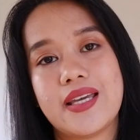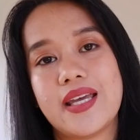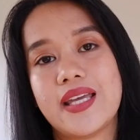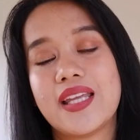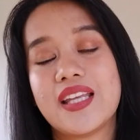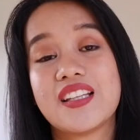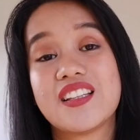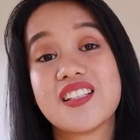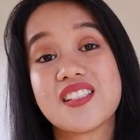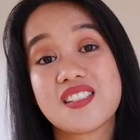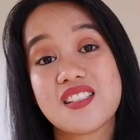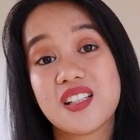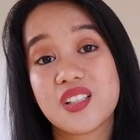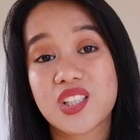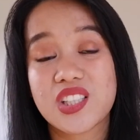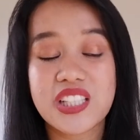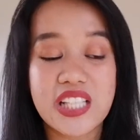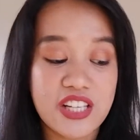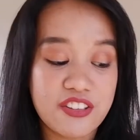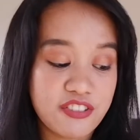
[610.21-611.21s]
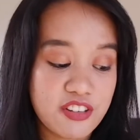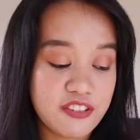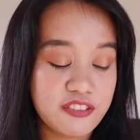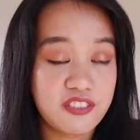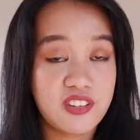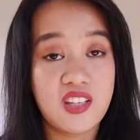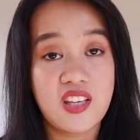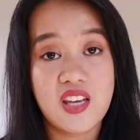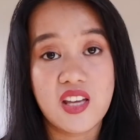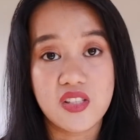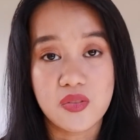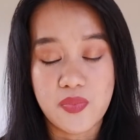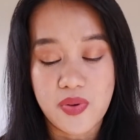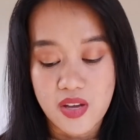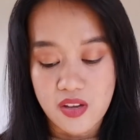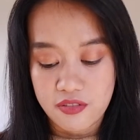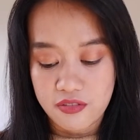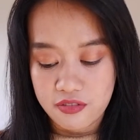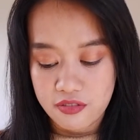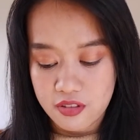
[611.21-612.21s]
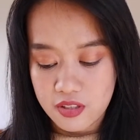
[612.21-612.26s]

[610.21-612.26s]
it does not contain 50 SPF.